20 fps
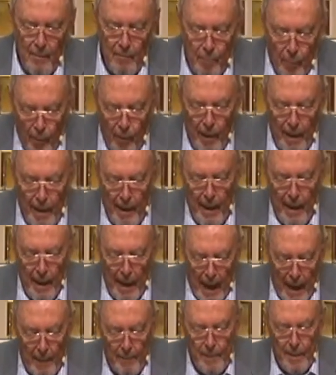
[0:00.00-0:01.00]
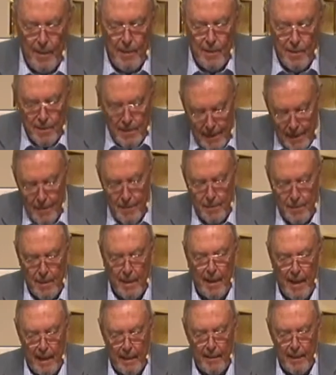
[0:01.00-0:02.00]
boy, I'll be
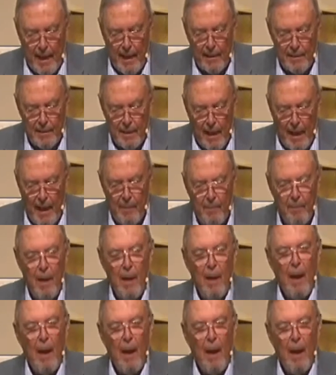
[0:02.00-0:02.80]
60 at that time.